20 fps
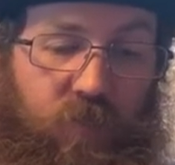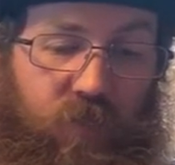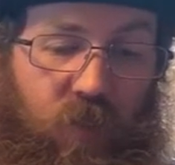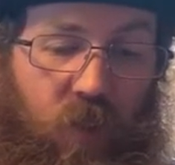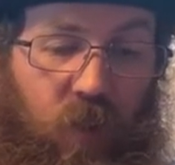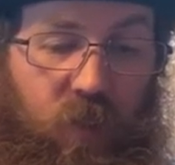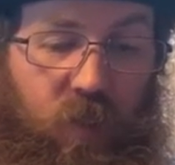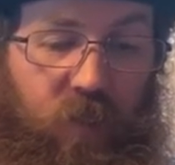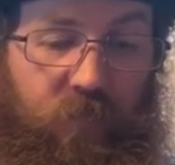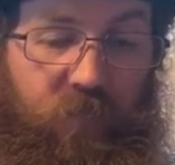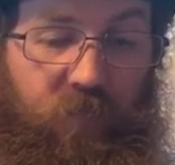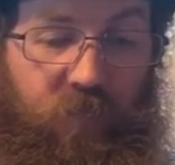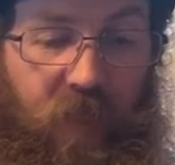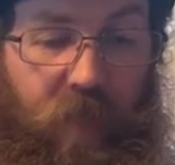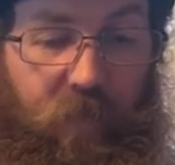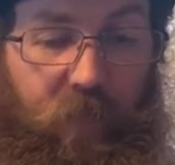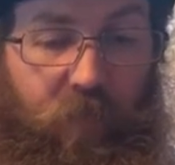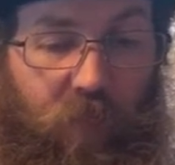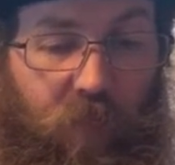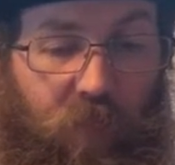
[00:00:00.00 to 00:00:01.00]
was all in for
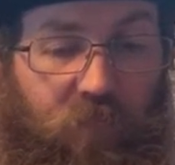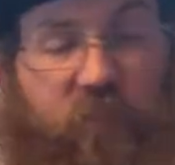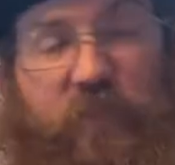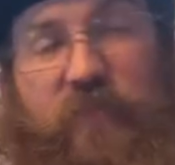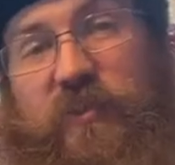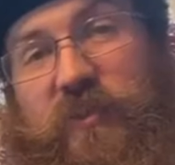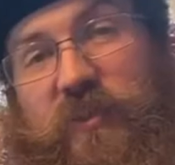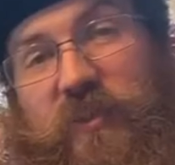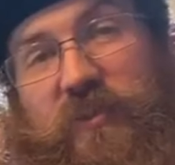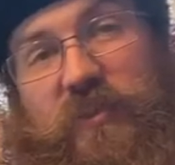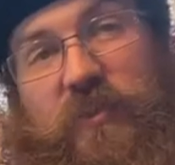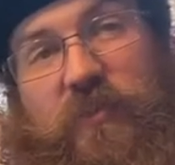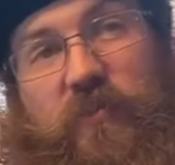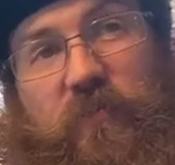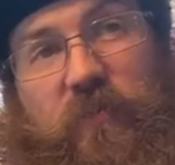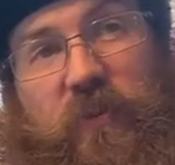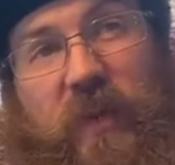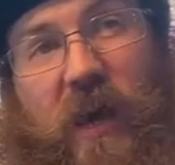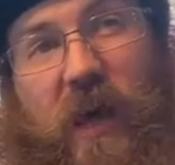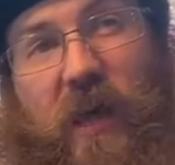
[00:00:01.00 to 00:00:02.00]
that bowl for
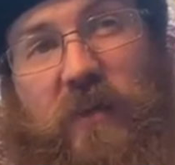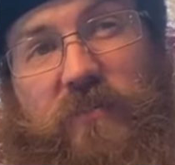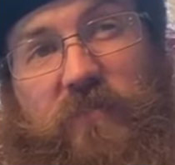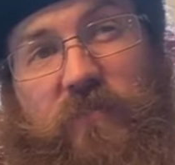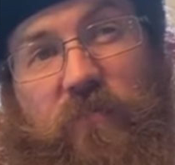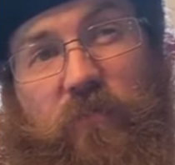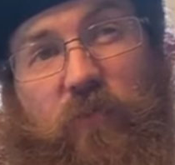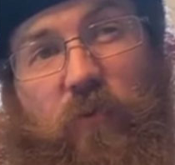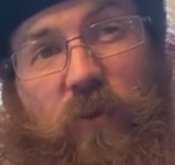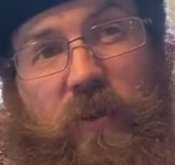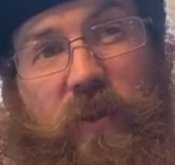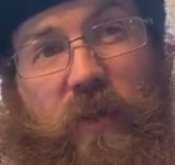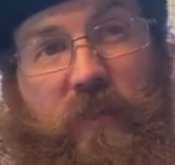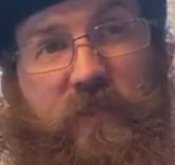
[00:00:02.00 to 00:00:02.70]
$63.48.